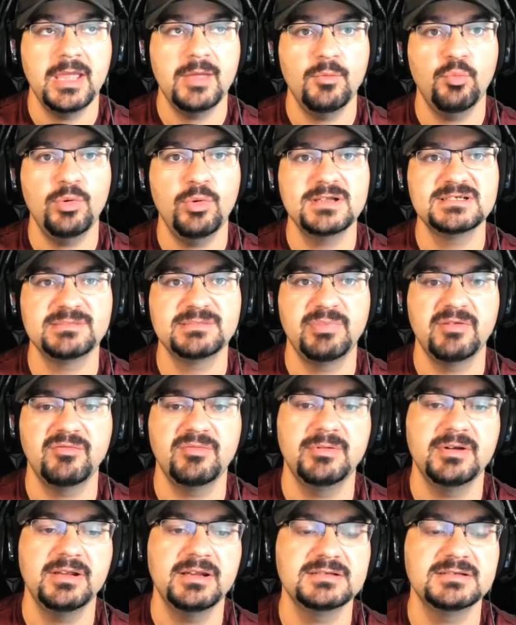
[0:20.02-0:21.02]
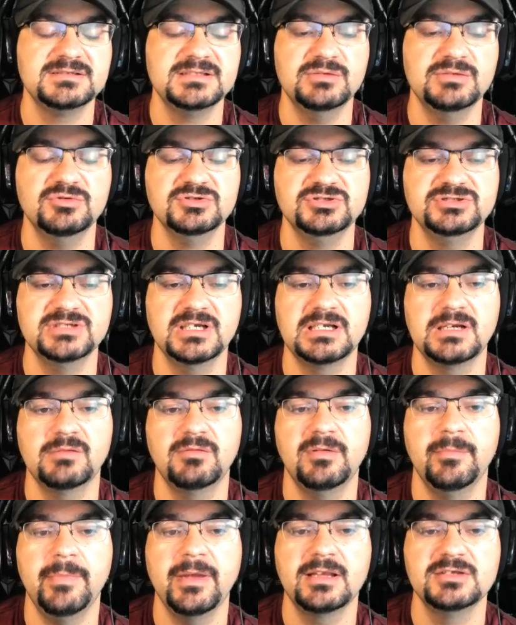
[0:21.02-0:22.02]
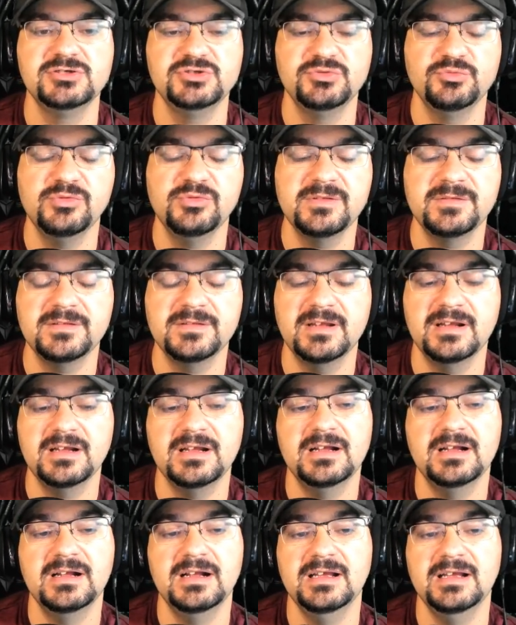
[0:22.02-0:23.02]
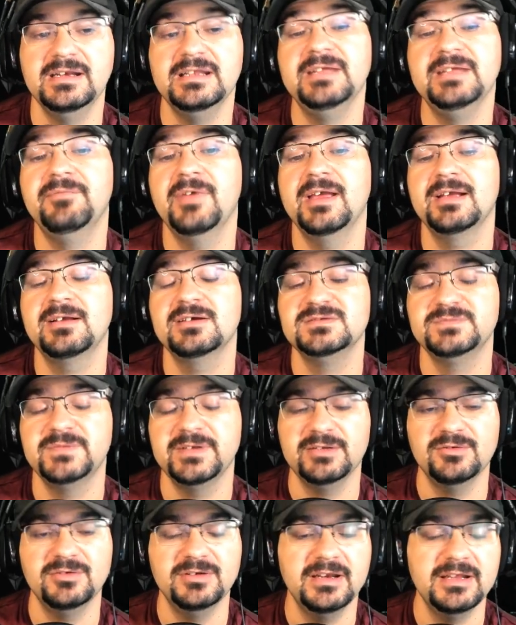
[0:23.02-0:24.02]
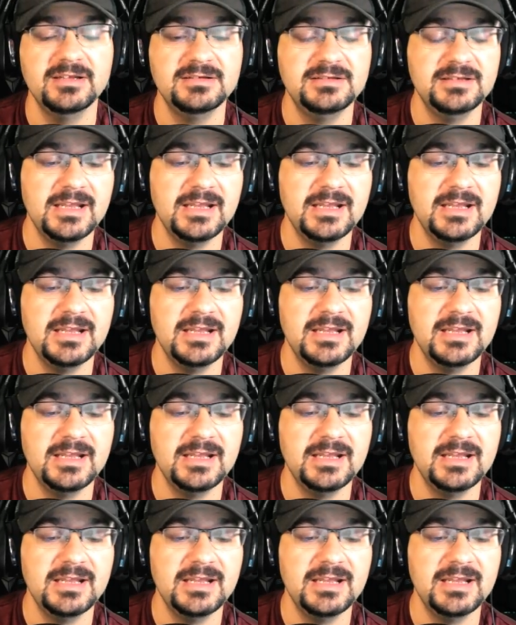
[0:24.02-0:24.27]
Hey, what is up everybody? It is No One Shot coming back at you with a Need of Echoes video today.